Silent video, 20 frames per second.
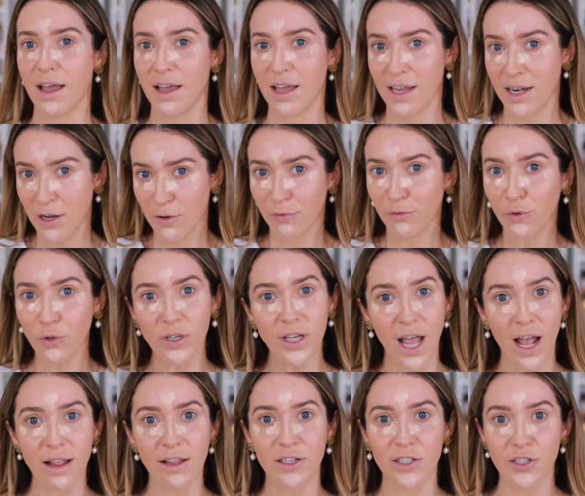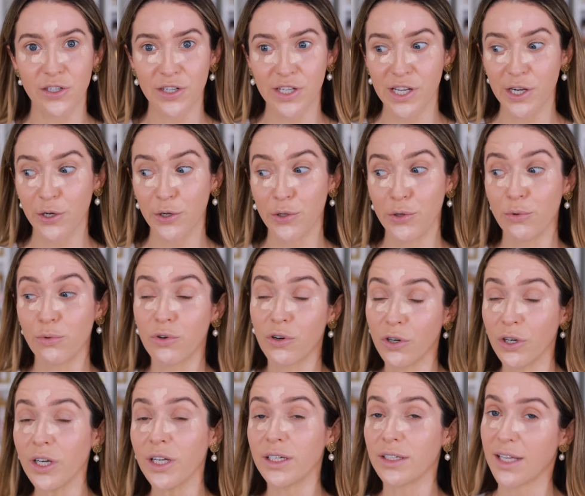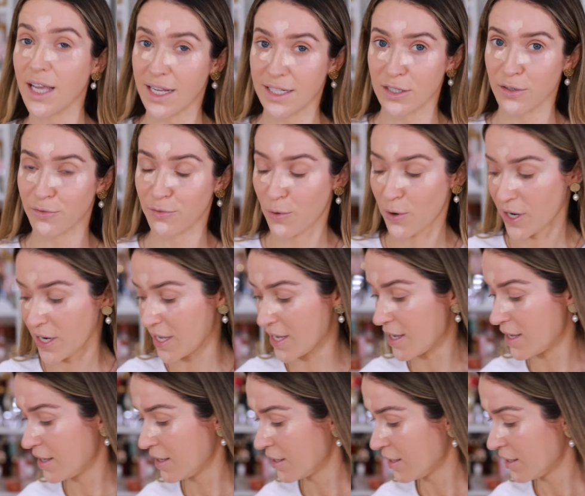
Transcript: In a full calendar year, you could get to 40.